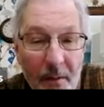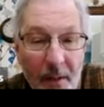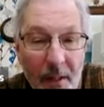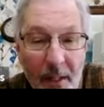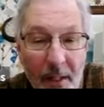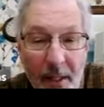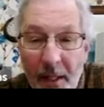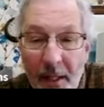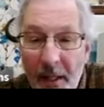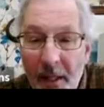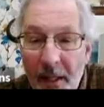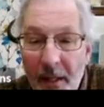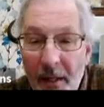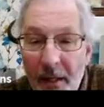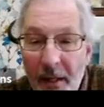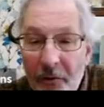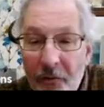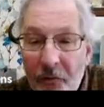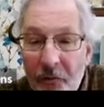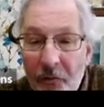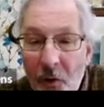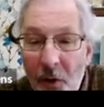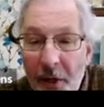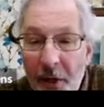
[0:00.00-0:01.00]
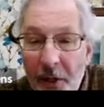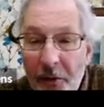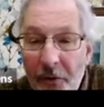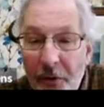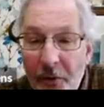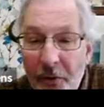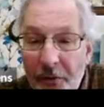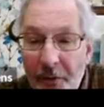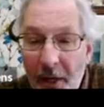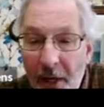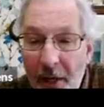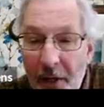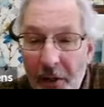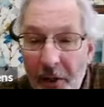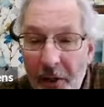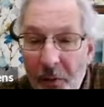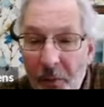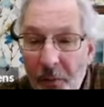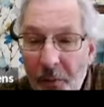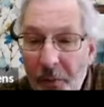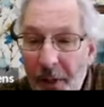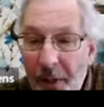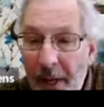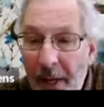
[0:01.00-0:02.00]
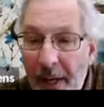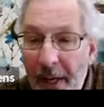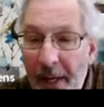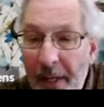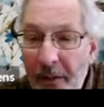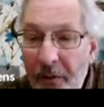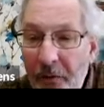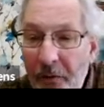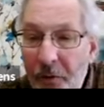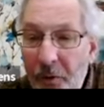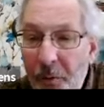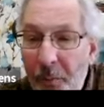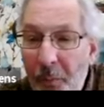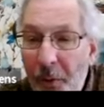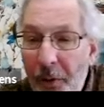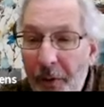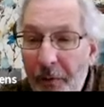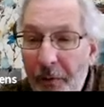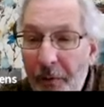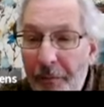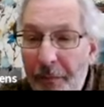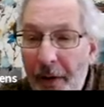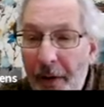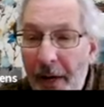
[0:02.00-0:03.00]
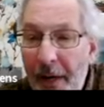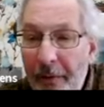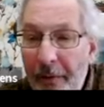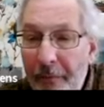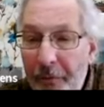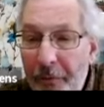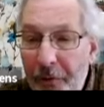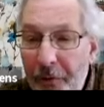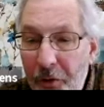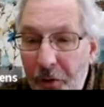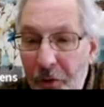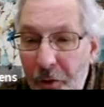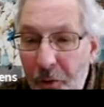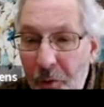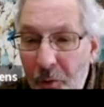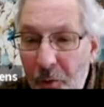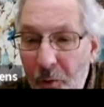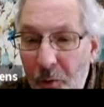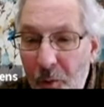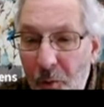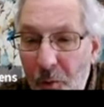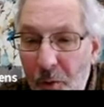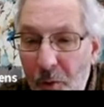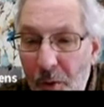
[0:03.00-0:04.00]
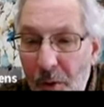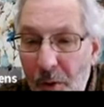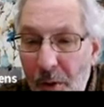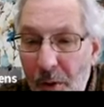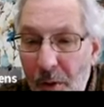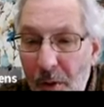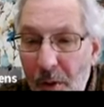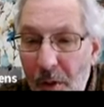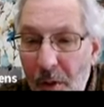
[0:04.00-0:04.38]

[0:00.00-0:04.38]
is going to tell you that 2.52